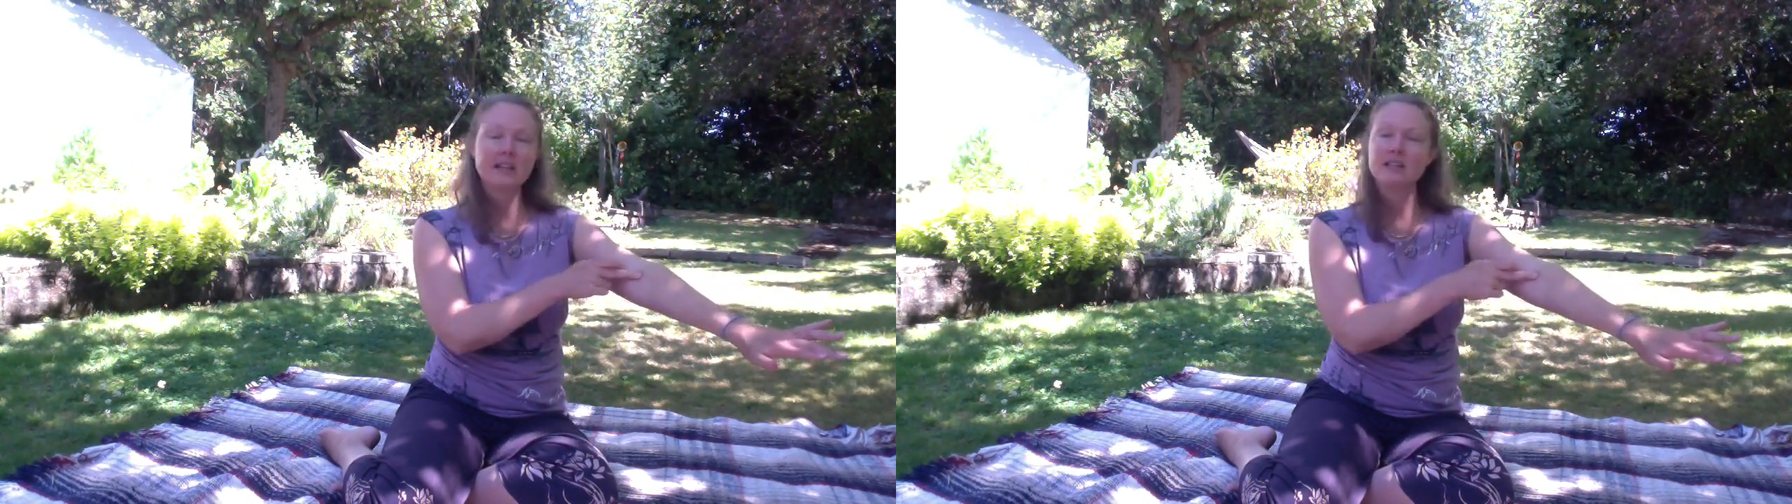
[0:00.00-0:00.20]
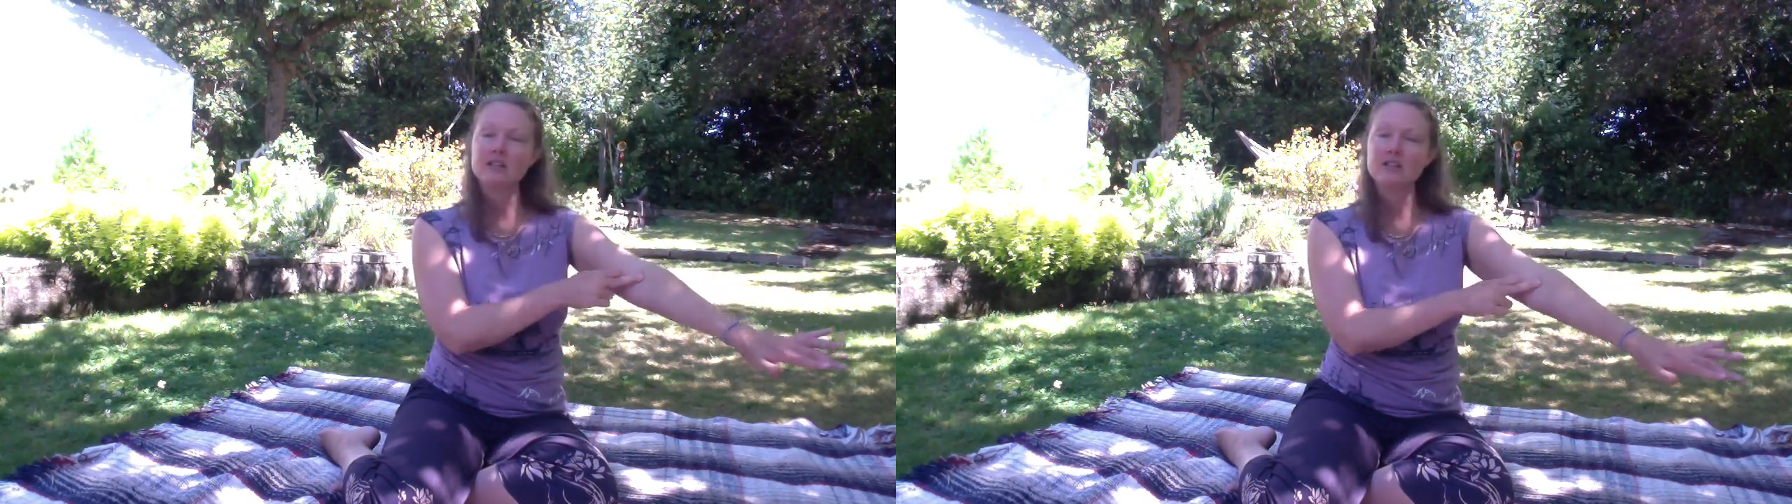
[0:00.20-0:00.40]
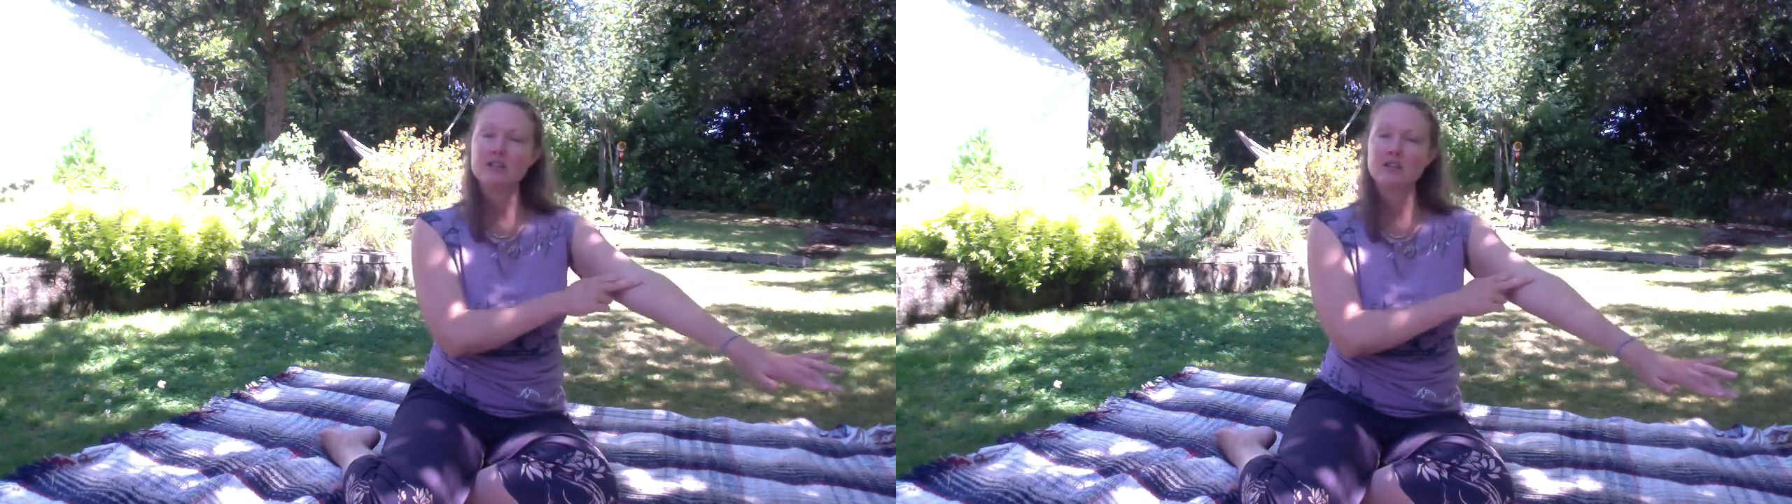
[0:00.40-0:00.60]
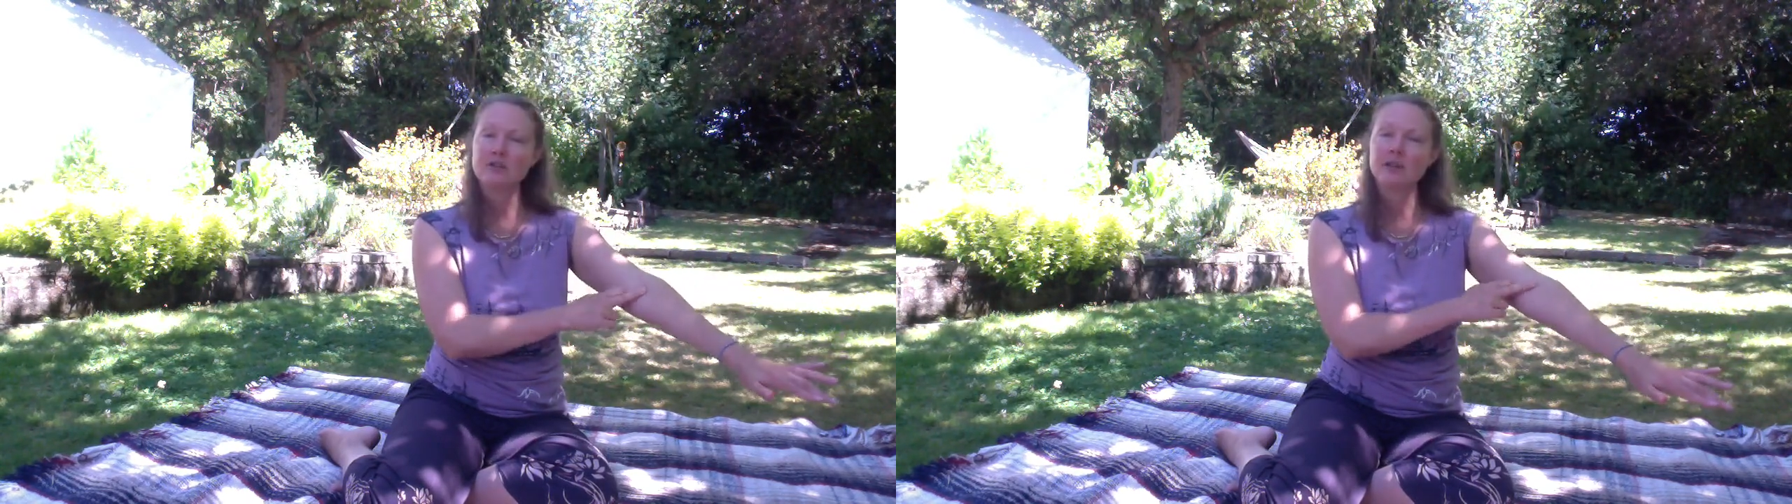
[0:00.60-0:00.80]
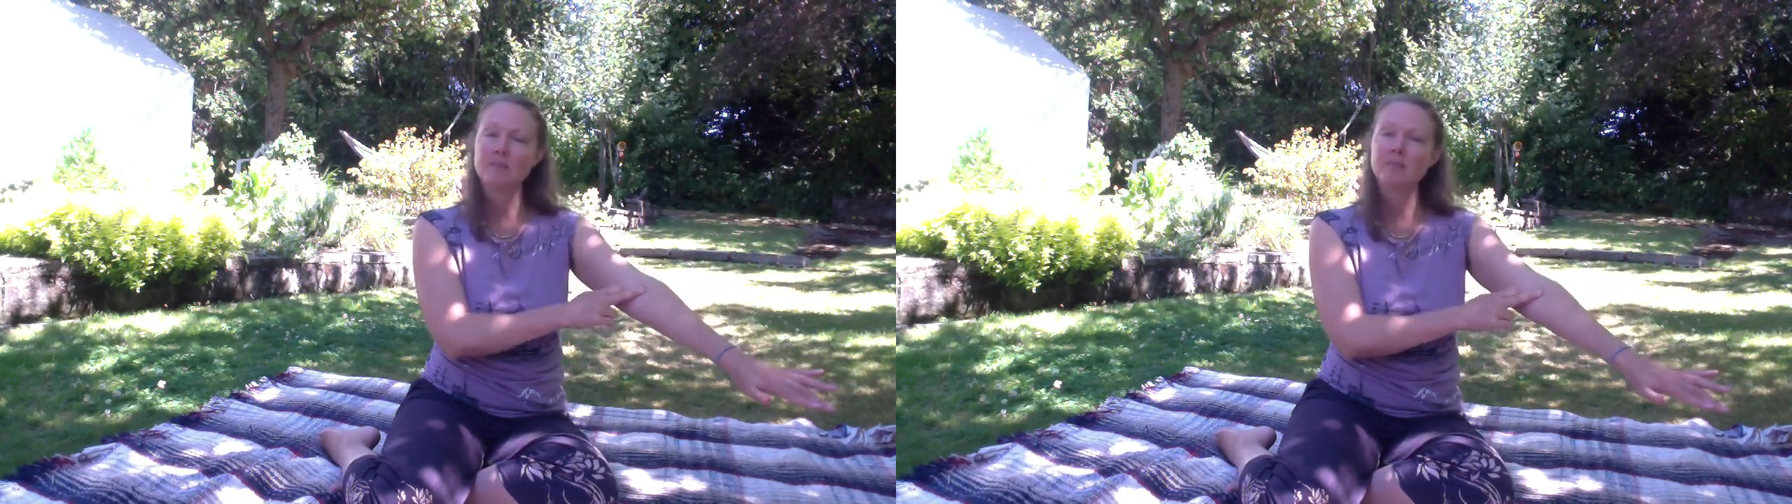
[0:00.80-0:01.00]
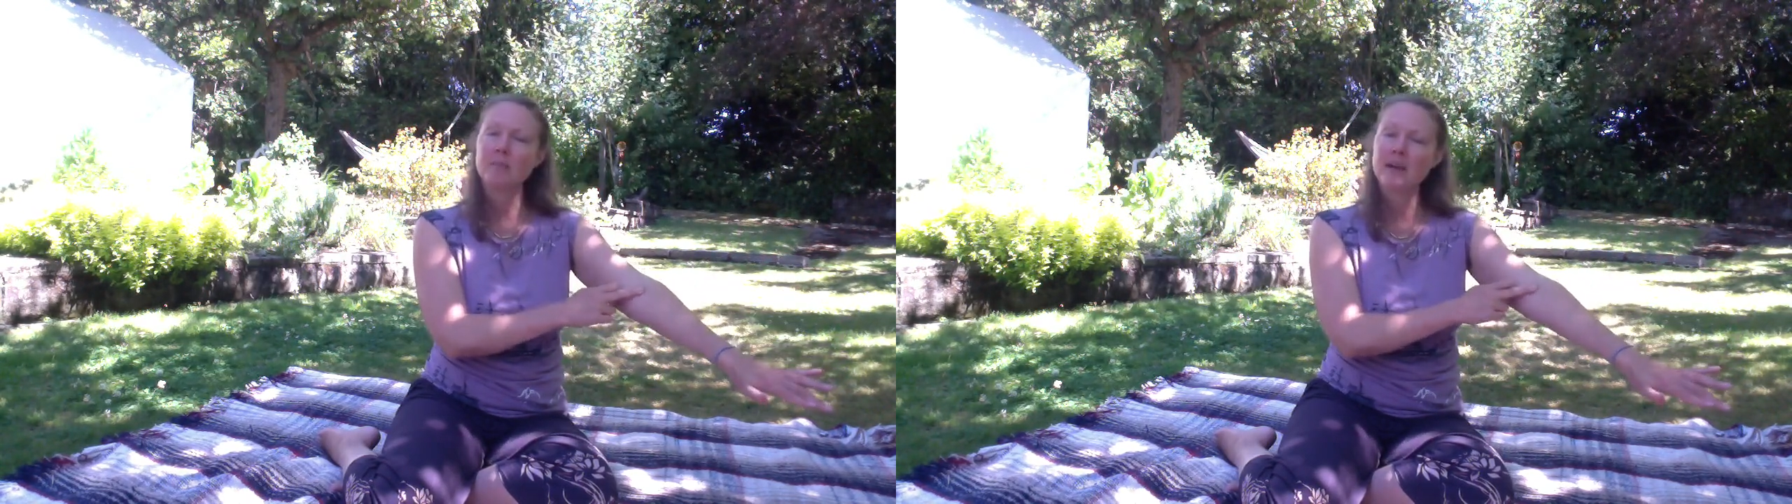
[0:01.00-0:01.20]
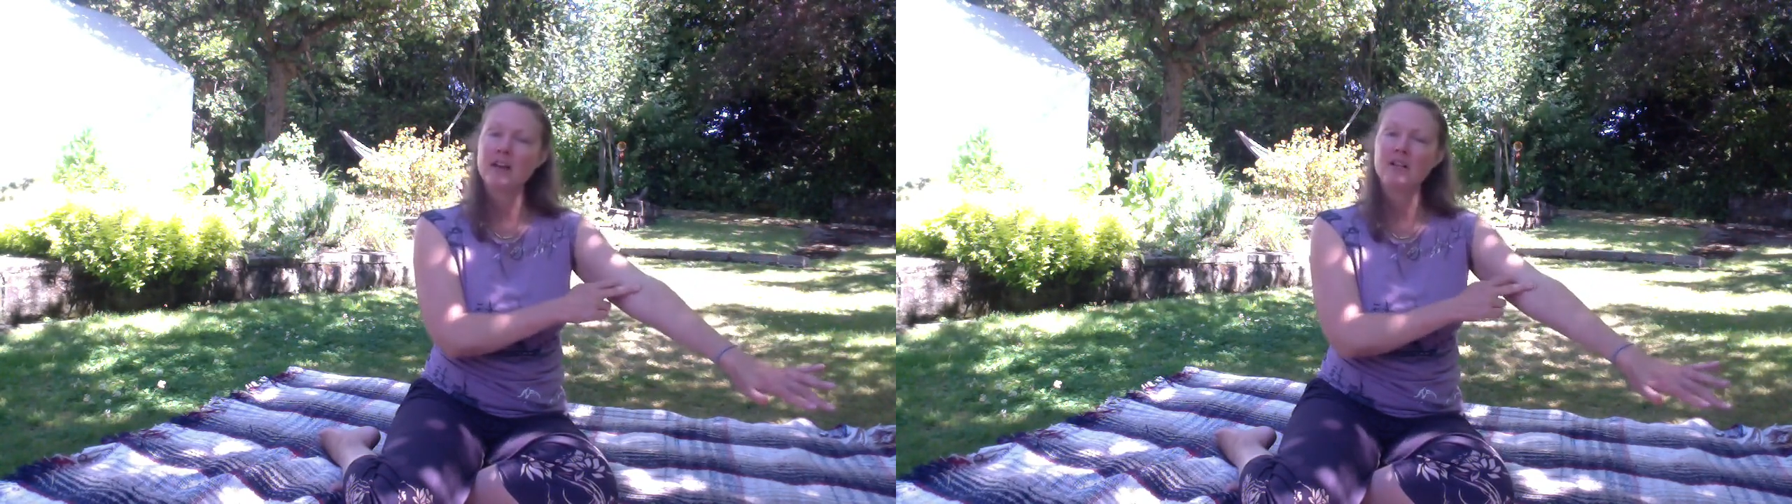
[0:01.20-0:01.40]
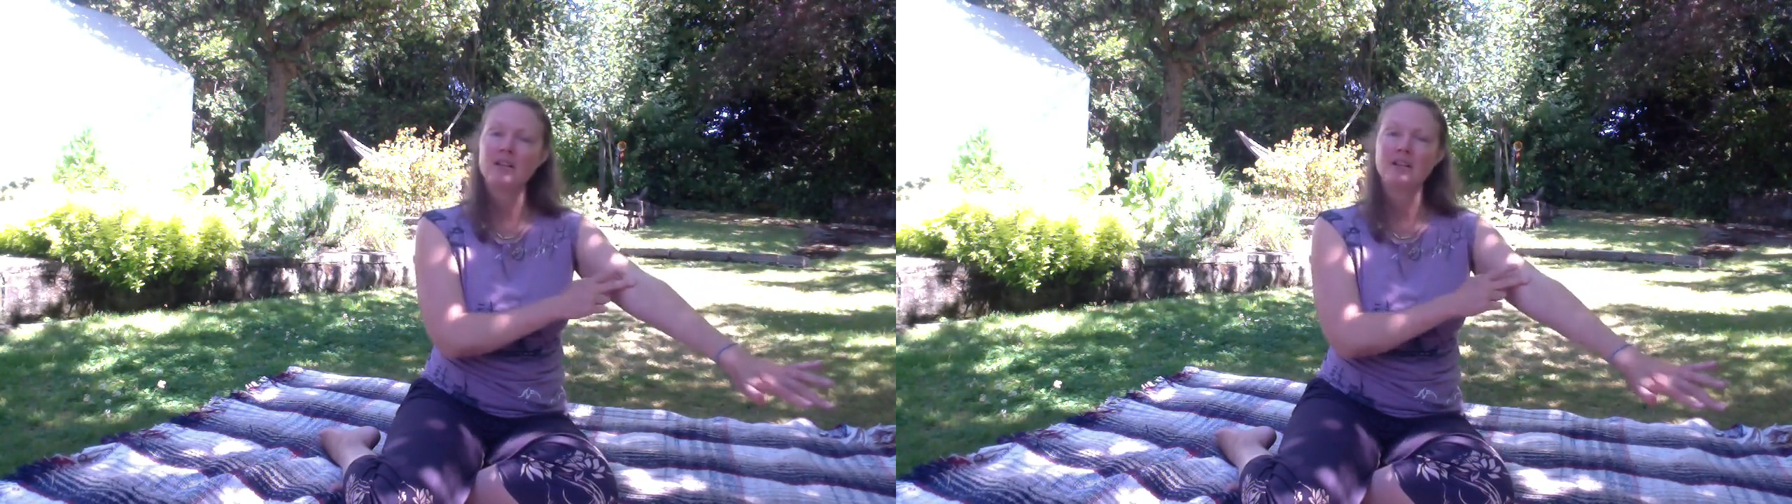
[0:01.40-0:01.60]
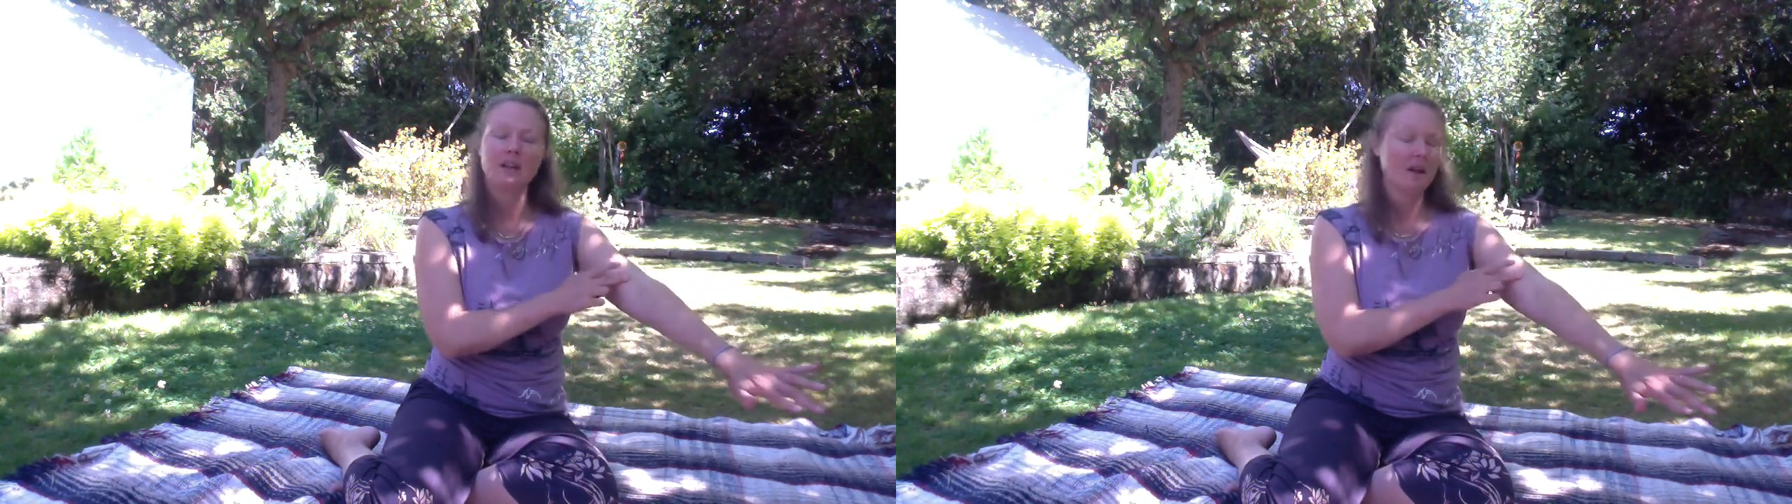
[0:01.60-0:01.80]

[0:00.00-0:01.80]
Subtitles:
into the middle